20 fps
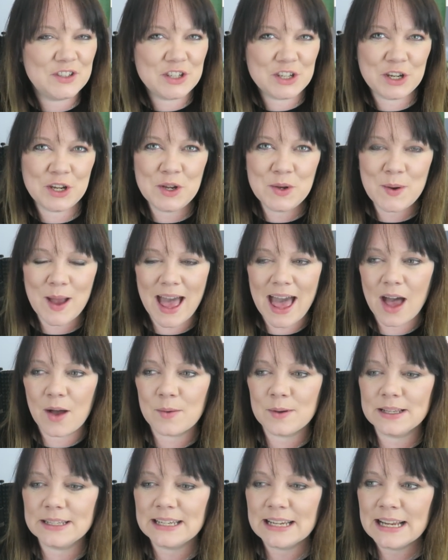2
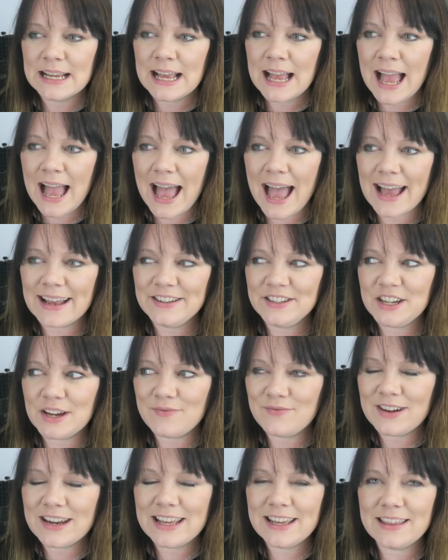hours, and
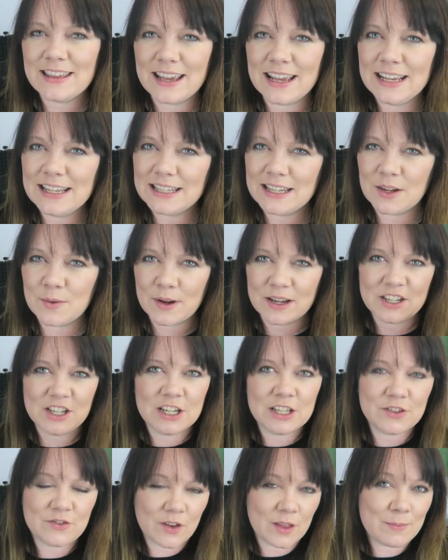generally the easy
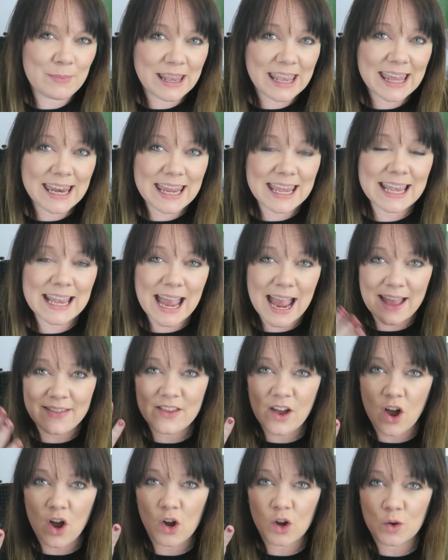questions are at the beginning and
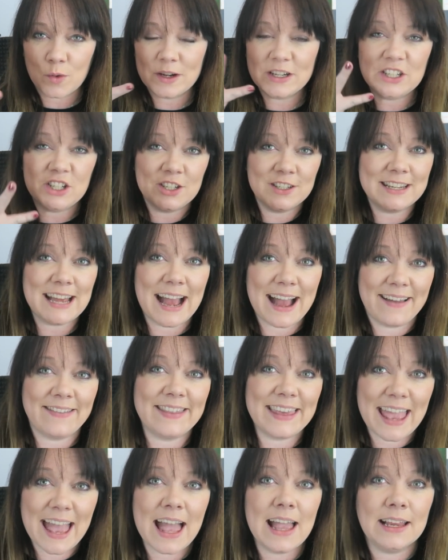the hard questions are at
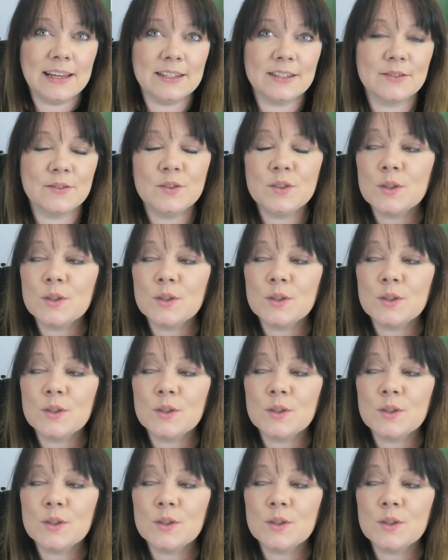the end.